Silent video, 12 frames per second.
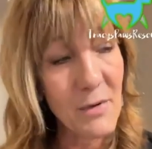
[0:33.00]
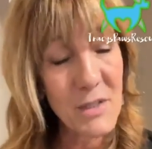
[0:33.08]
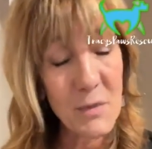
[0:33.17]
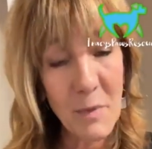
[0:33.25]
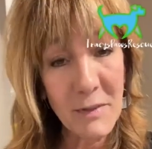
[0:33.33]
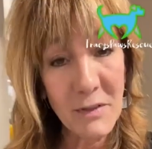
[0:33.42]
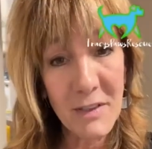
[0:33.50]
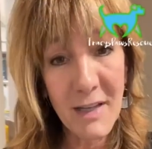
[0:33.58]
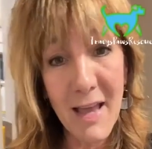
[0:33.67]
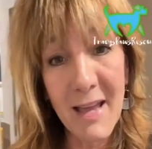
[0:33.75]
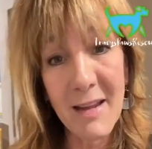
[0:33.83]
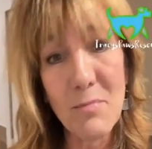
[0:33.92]
I was supposed to
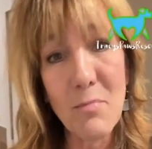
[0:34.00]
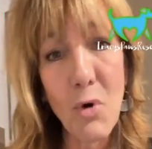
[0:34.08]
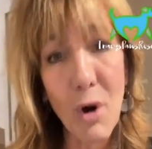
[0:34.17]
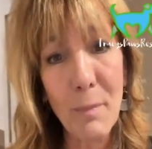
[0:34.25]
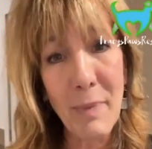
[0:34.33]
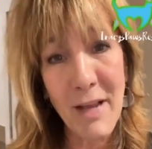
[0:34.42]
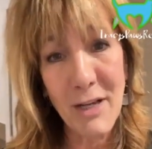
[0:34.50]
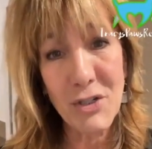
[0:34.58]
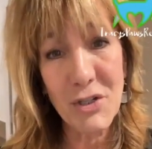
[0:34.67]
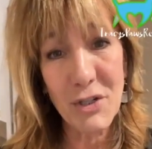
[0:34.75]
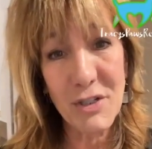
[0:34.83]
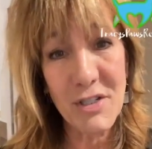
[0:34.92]
get more
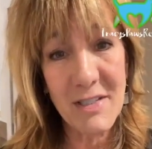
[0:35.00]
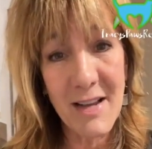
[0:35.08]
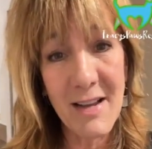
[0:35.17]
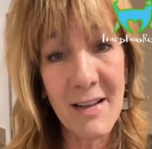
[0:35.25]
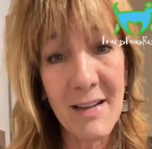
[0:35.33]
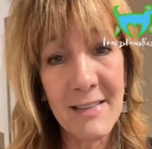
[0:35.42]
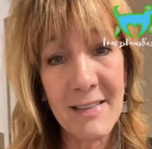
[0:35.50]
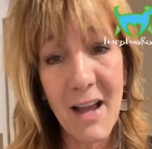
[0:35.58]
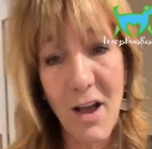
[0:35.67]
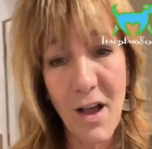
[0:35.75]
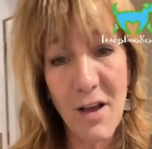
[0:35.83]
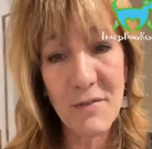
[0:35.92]
pictures done
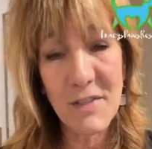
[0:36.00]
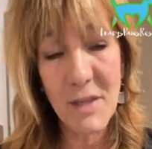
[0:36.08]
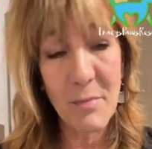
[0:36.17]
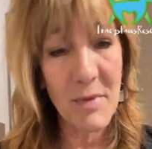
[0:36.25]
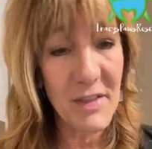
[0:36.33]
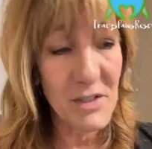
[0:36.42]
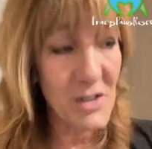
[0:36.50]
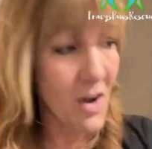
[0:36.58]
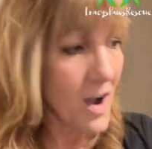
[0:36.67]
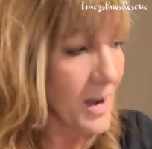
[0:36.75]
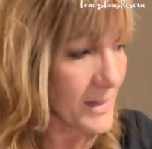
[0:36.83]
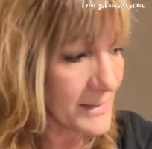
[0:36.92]
of some of the
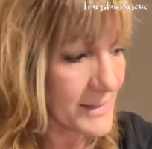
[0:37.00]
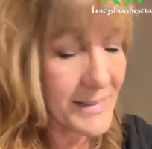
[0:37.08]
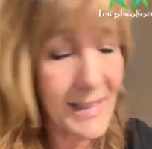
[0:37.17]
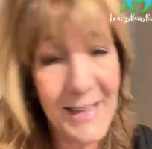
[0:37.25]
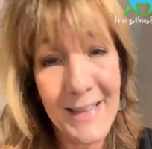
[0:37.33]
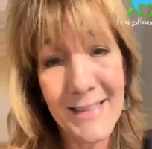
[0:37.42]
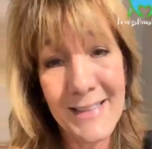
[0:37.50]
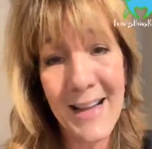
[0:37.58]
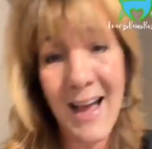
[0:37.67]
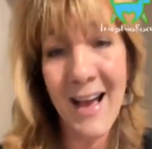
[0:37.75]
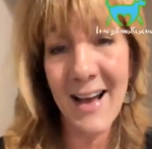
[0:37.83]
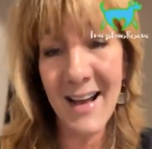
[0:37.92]
dogs,
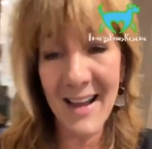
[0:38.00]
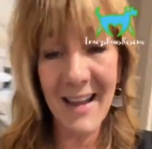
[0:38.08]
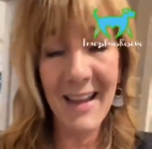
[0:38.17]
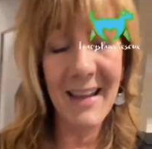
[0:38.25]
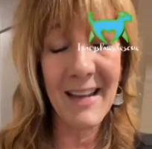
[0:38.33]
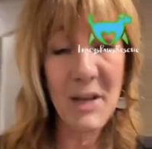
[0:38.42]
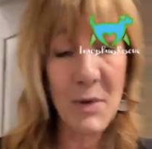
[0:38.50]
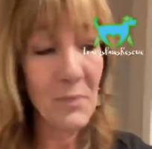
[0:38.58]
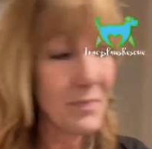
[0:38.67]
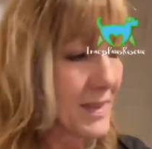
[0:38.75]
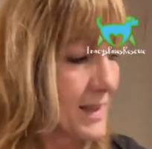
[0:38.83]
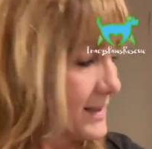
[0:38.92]
and I
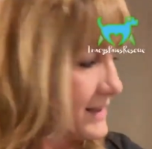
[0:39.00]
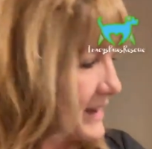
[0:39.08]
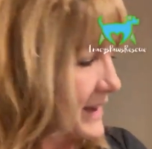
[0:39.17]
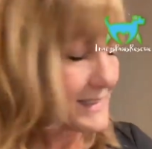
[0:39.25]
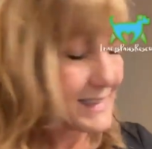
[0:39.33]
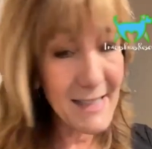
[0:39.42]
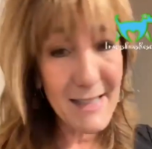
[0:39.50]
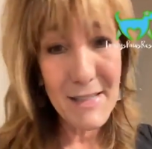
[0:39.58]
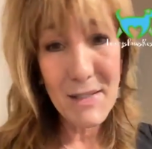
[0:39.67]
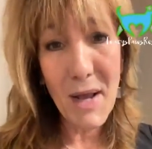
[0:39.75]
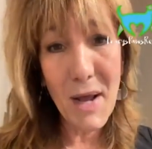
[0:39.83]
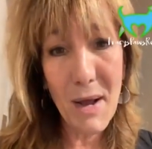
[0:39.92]
did
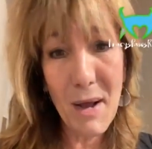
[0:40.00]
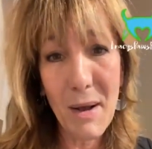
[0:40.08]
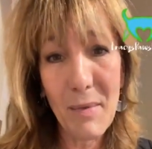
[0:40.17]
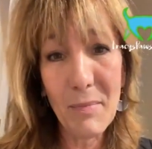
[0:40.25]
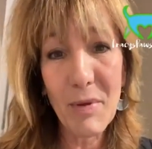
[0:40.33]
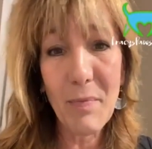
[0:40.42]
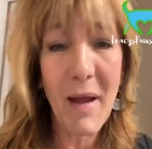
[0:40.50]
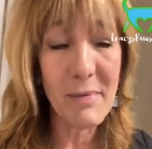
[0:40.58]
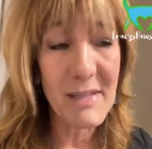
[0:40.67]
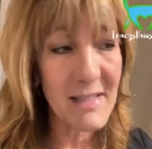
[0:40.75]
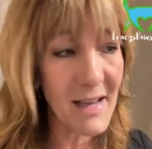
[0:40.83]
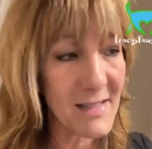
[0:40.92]
some. You
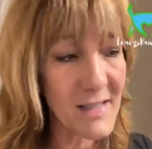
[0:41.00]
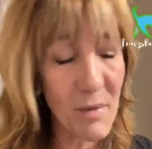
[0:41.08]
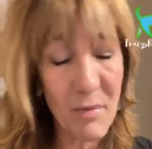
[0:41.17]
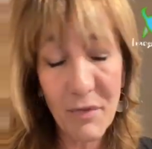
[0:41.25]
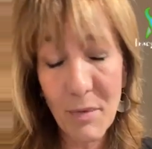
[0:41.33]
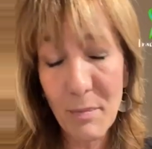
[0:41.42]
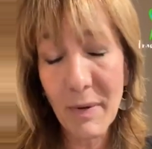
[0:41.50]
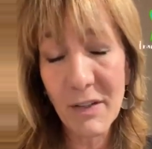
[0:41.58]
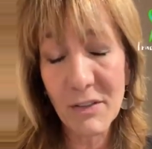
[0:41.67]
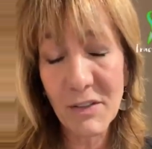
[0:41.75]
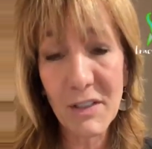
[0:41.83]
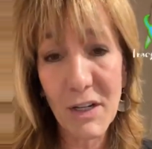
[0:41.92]
probably saw some of them
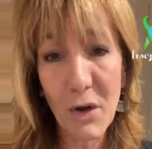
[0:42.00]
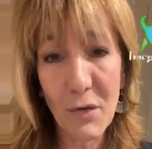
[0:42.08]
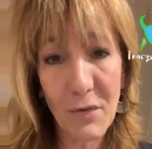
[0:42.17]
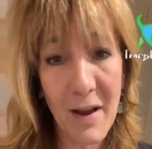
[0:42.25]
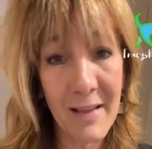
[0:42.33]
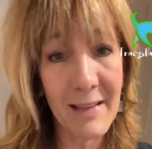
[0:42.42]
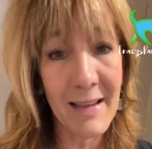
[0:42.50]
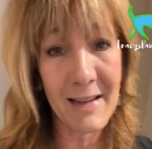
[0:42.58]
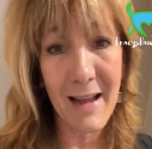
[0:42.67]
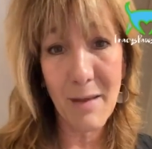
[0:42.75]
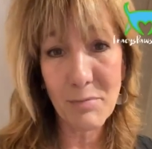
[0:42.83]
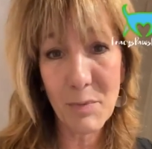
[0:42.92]
posted over on the
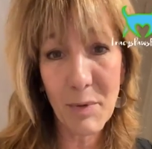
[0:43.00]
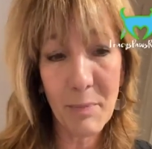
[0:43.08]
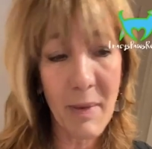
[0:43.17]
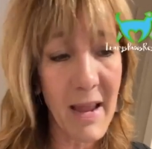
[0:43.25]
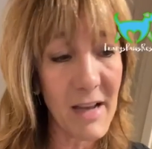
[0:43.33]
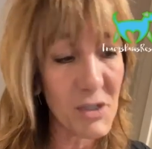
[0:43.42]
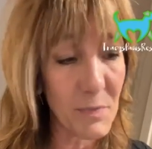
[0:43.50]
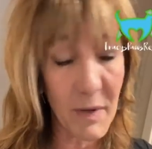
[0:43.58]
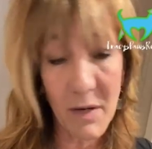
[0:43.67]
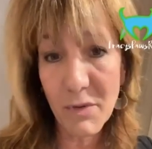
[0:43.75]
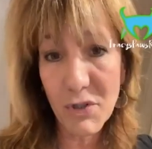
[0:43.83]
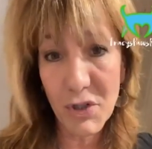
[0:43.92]
Adoptable page,
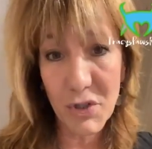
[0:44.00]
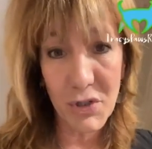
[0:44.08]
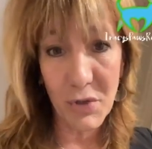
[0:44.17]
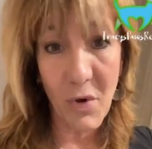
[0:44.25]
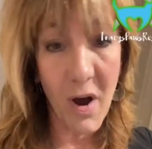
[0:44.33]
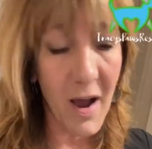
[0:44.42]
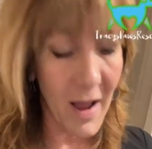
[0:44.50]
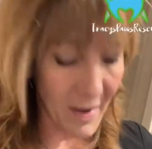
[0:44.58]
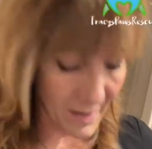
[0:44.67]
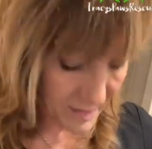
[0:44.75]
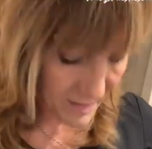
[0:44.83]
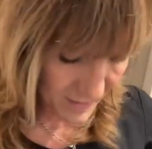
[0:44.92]
but it was just too
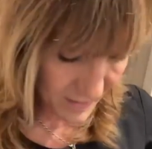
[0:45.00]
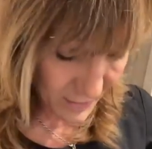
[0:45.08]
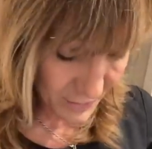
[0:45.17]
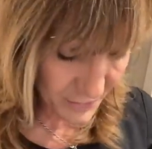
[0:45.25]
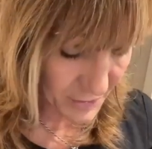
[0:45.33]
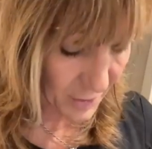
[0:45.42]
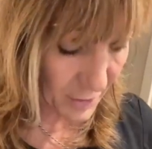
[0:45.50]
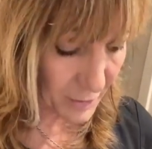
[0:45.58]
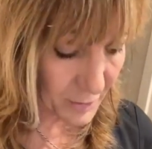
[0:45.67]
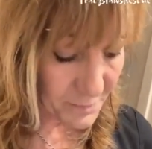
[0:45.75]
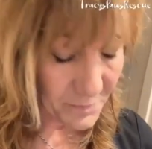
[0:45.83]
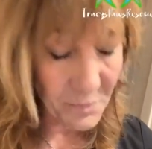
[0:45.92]
hot.
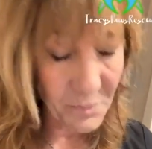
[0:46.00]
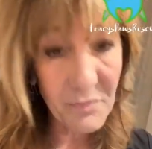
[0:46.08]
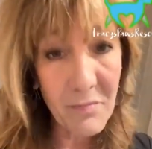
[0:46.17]
So